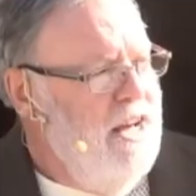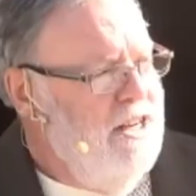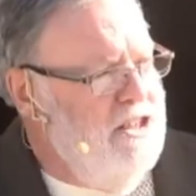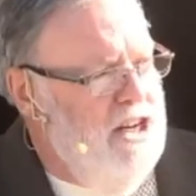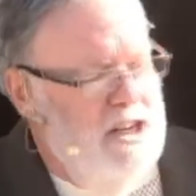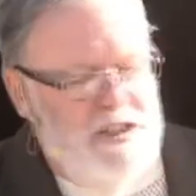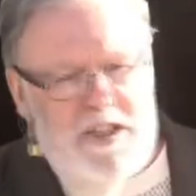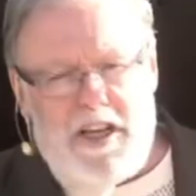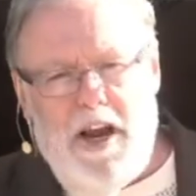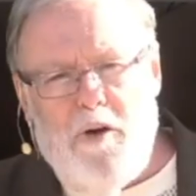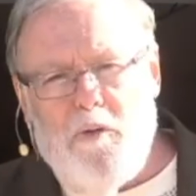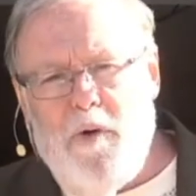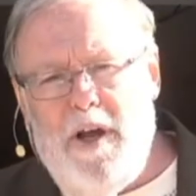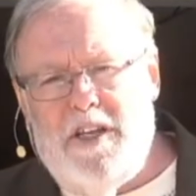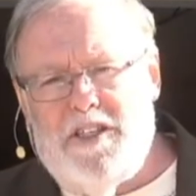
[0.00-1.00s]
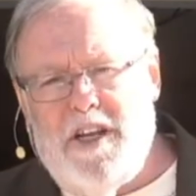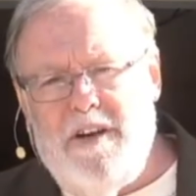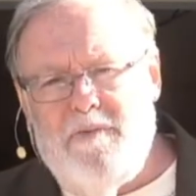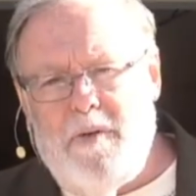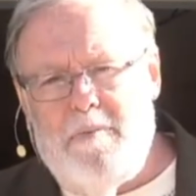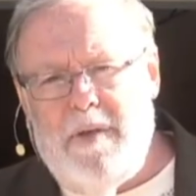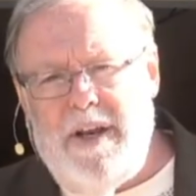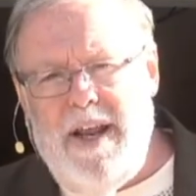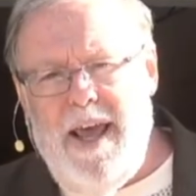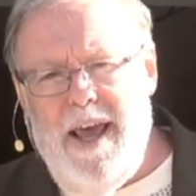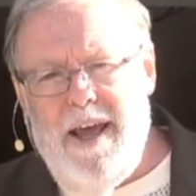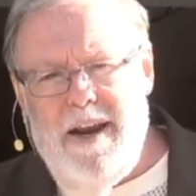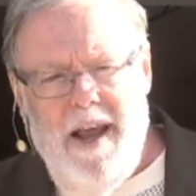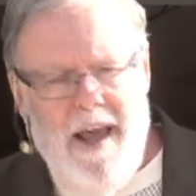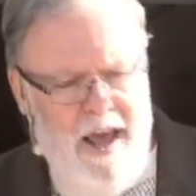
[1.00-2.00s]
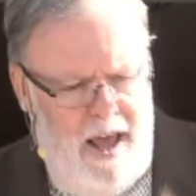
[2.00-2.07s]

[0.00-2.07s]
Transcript: Jesus had arisen from the dead.